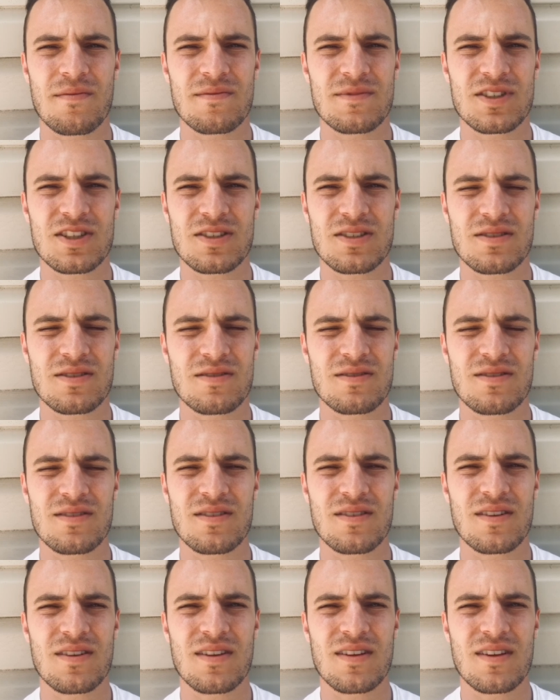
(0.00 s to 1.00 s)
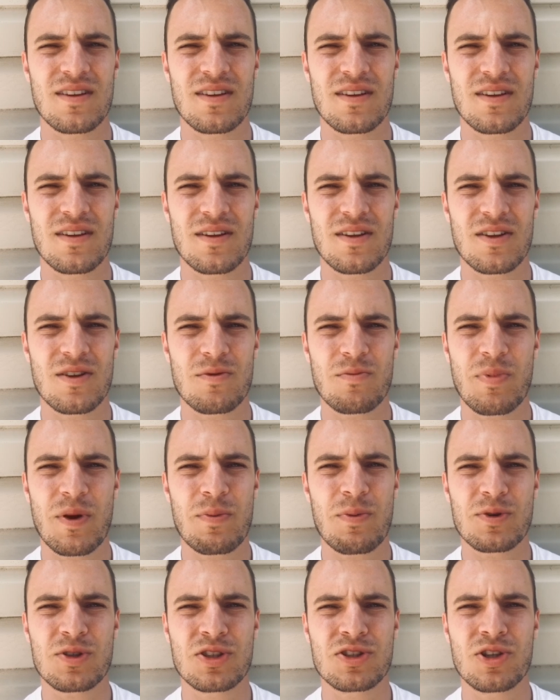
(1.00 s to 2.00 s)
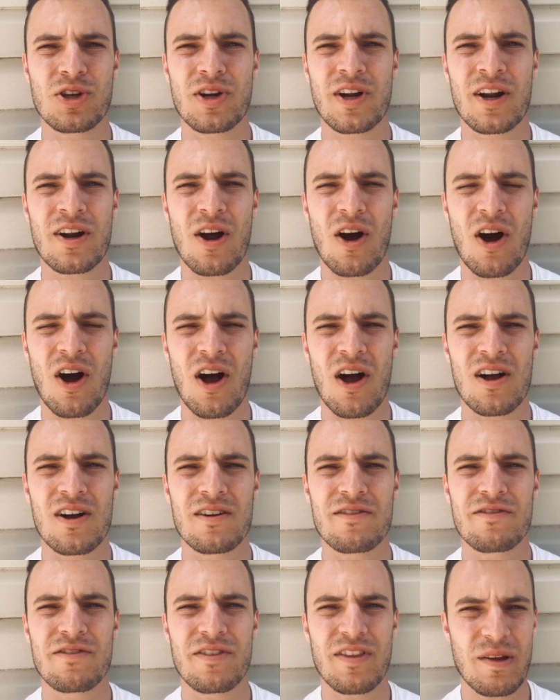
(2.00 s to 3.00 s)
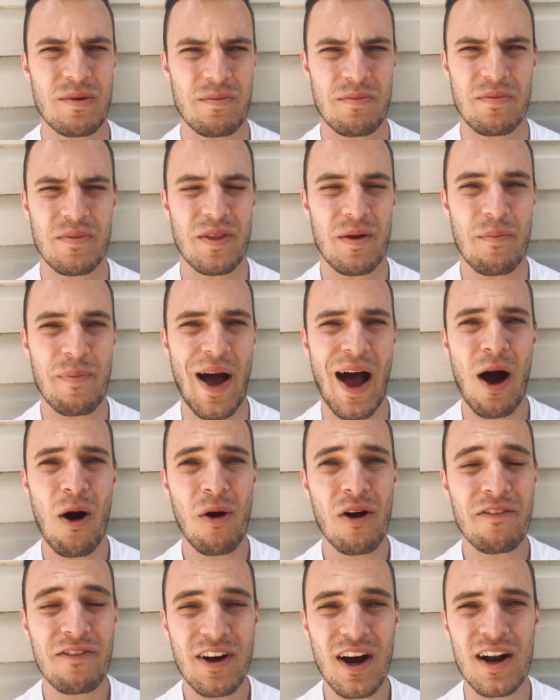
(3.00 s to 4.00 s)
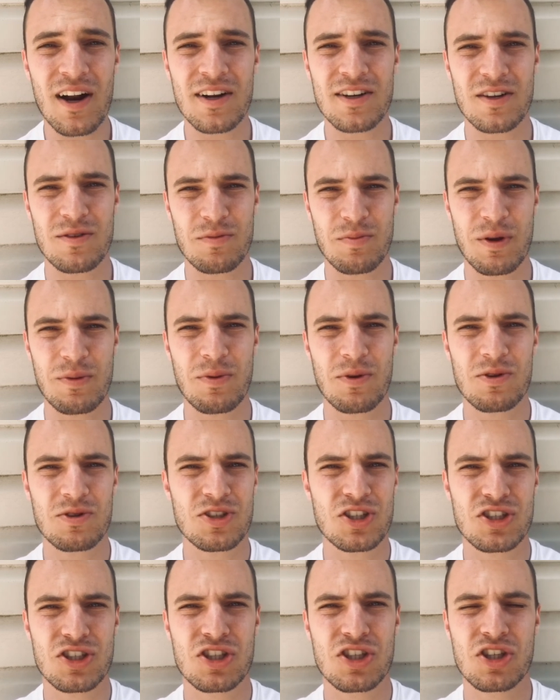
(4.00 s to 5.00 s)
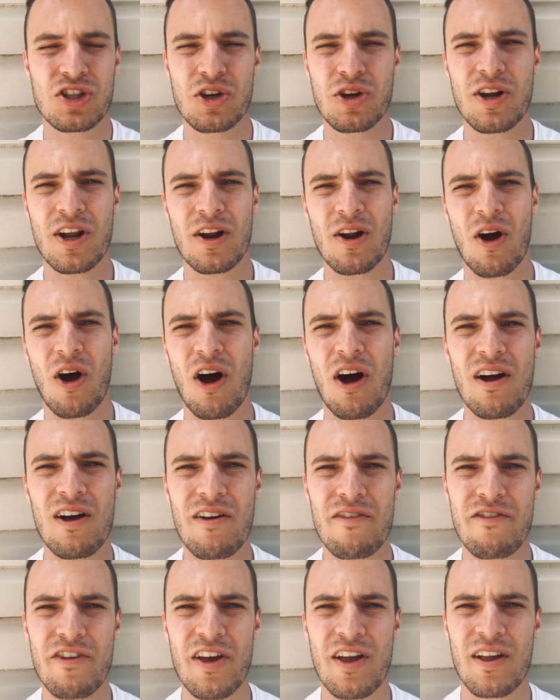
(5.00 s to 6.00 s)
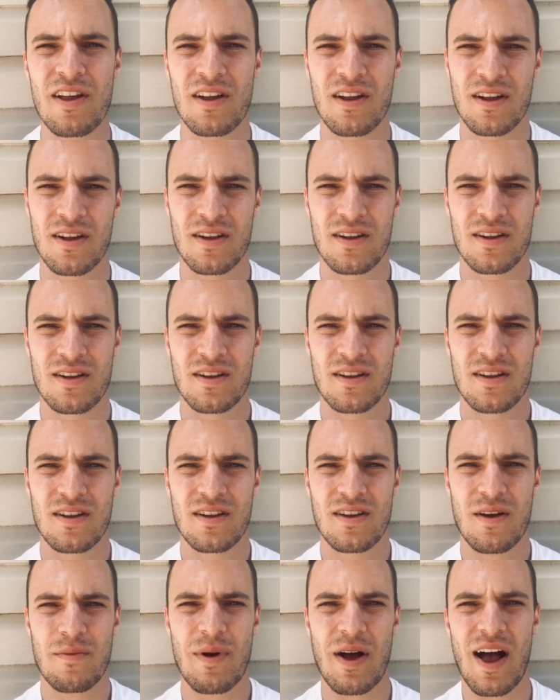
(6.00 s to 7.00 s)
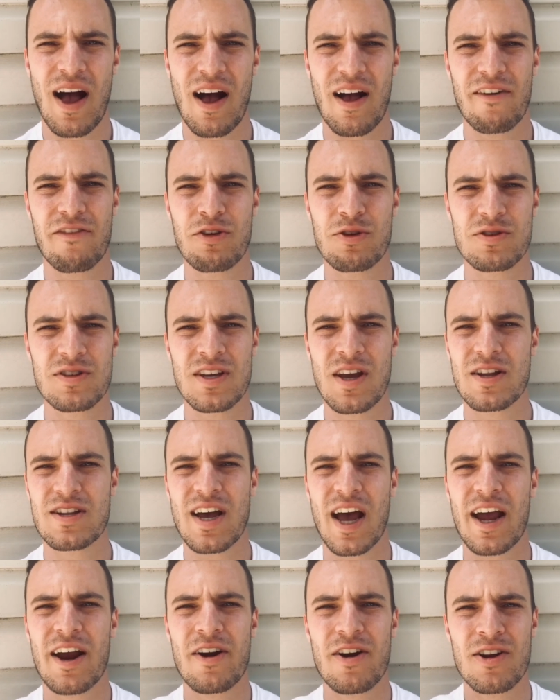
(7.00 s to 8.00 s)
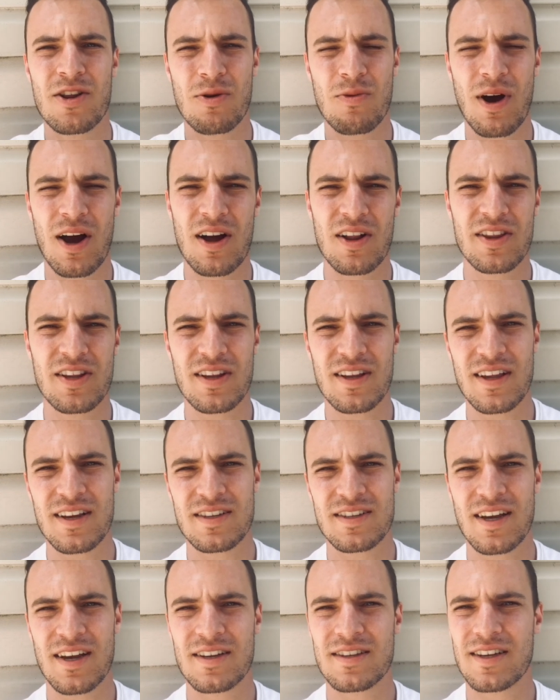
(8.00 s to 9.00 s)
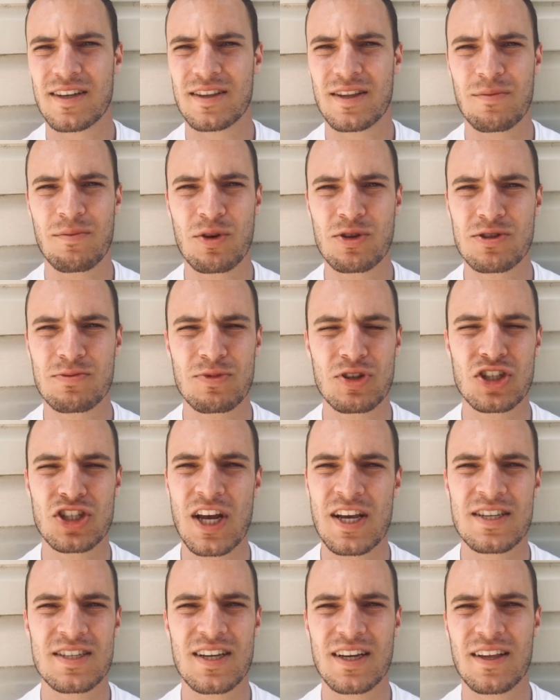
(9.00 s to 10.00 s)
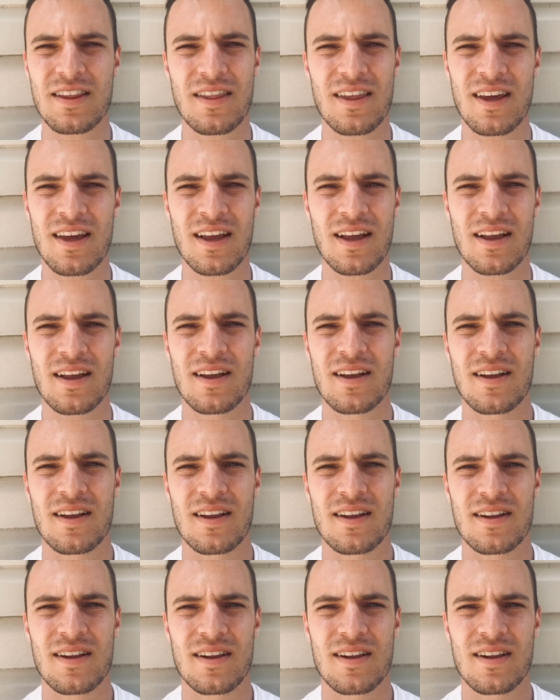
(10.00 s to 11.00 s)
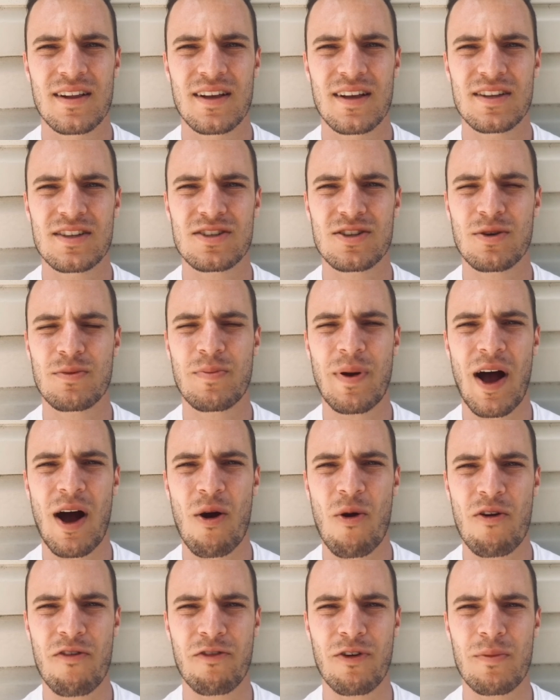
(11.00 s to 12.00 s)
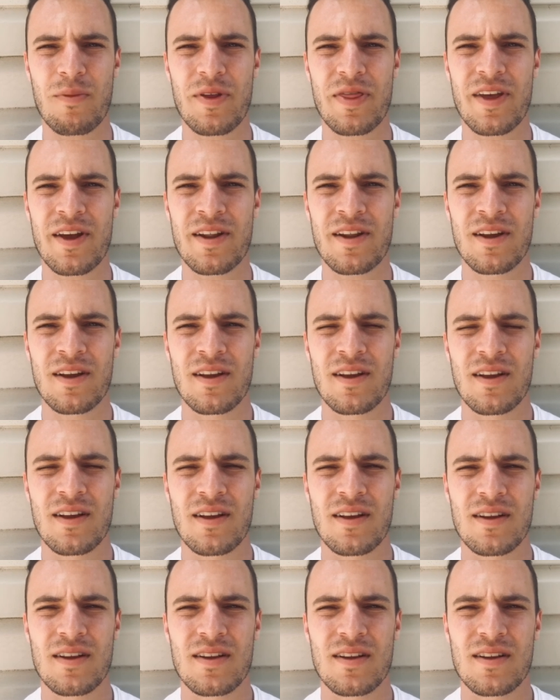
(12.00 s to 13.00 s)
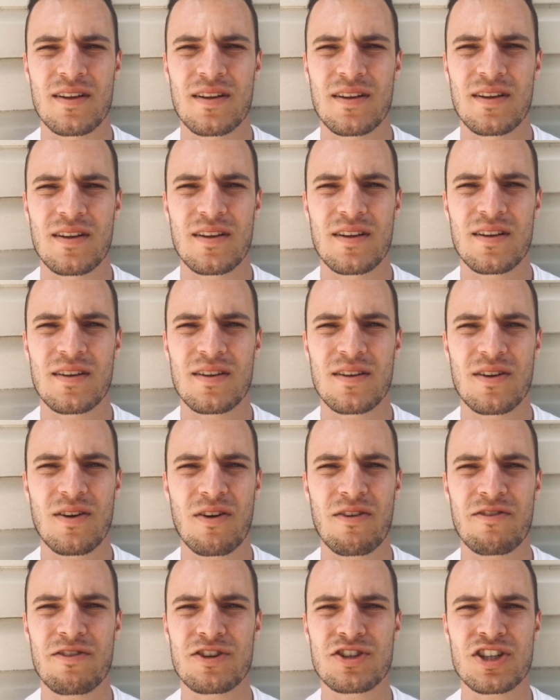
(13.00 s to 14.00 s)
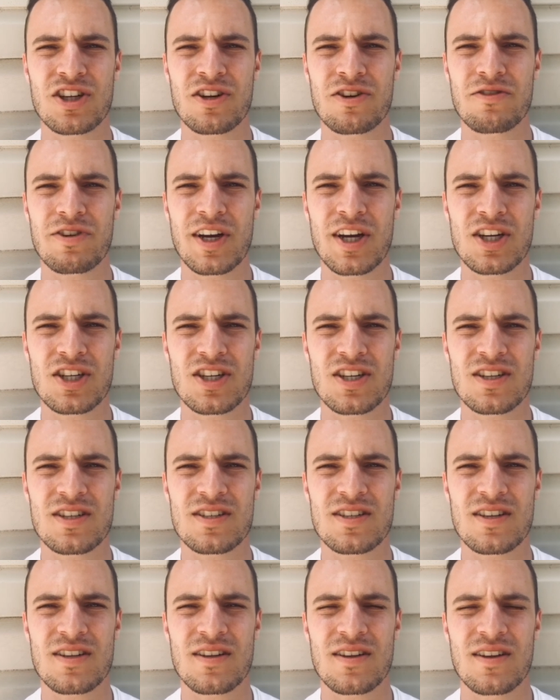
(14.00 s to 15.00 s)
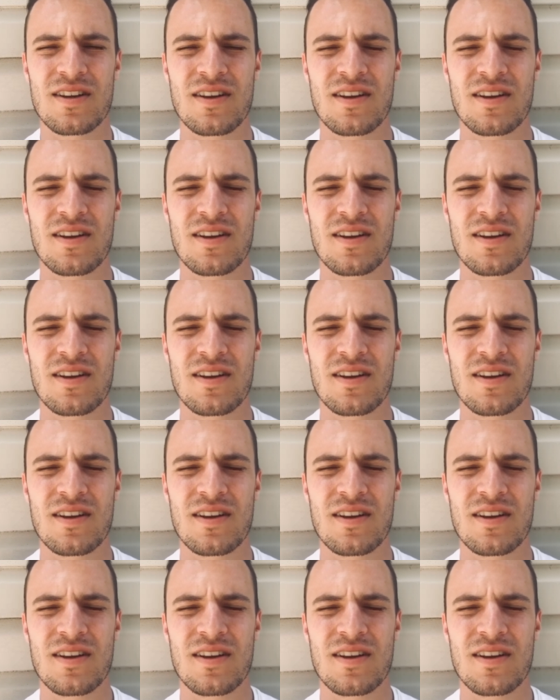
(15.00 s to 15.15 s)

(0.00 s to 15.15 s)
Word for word: just people stood in awe of the, the power of God. Unto, people just stood in awe of it. But how, if you see a tiger in the wild, they say it's like the most majestic thing. It's so powerful. But then over generations and